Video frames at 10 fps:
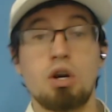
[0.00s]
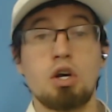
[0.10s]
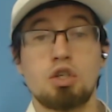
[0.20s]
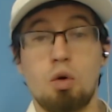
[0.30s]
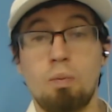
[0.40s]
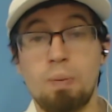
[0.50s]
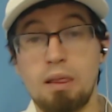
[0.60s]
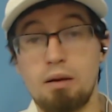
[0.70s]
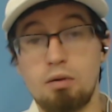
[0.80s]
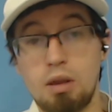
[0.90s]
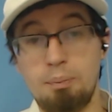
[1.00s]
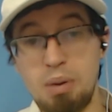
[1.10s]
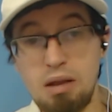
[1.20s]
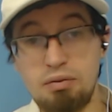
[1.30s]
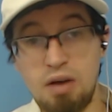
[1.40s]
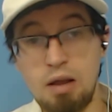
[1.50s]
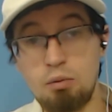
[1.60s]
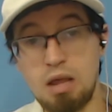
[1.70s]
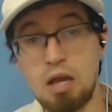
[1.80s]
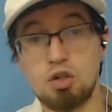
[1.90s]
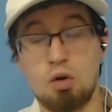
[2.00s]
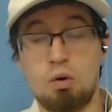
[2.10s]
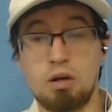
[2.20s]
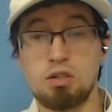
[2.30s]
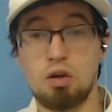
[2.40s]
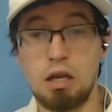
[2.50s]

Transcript: So the big fight with HR 1 is